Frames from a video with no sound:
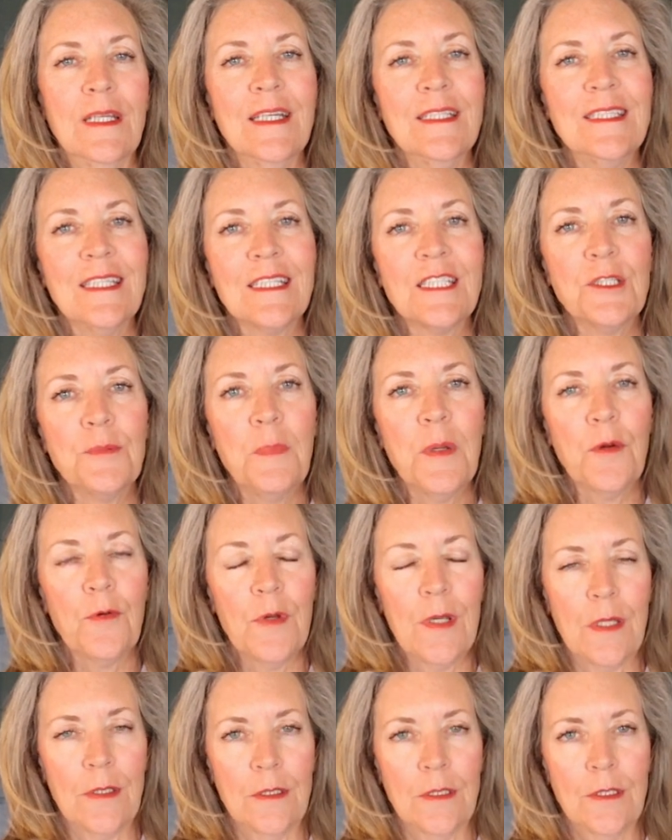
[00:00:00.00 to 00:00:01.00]
is
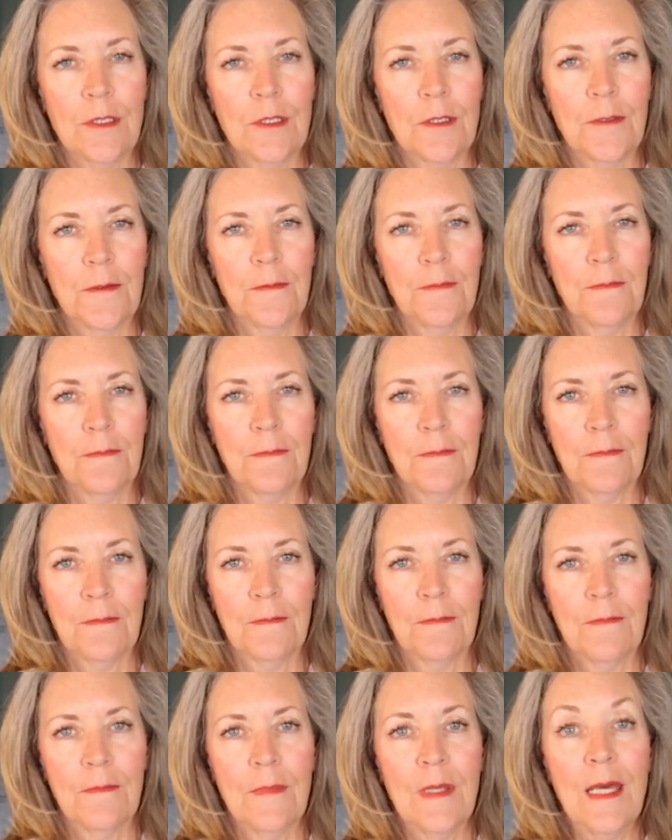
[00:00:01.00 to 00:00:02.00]
experience.
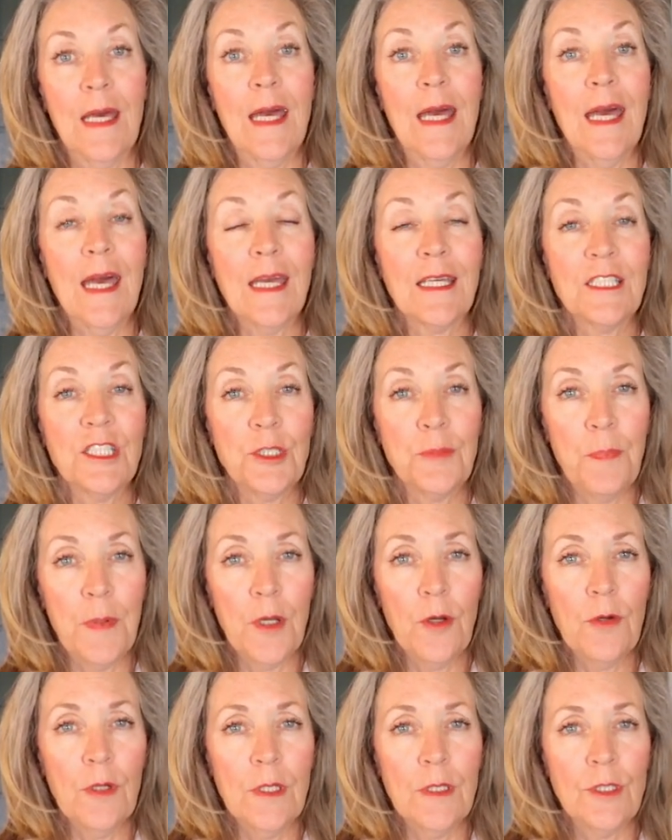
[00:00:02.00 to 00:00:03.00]

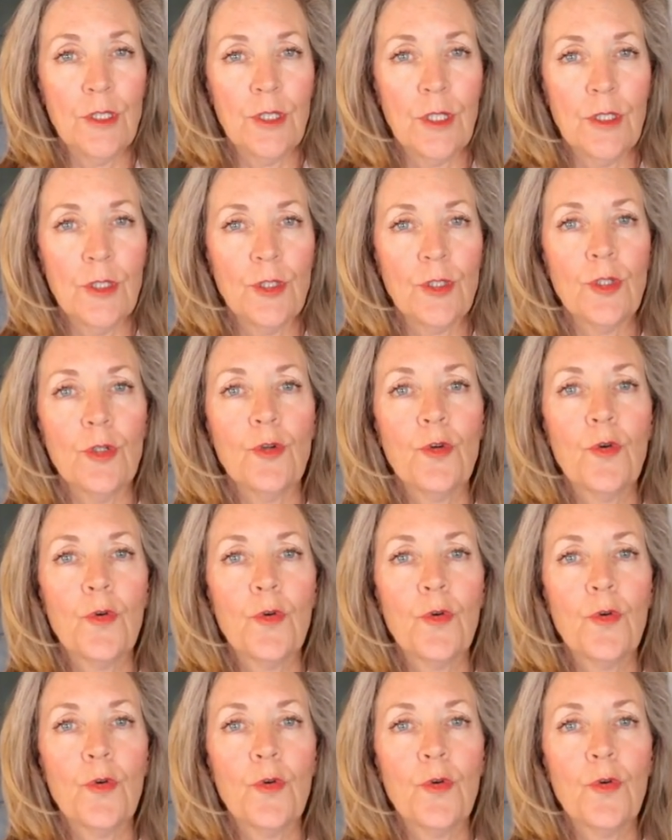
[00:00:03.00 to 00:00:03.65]
Experiences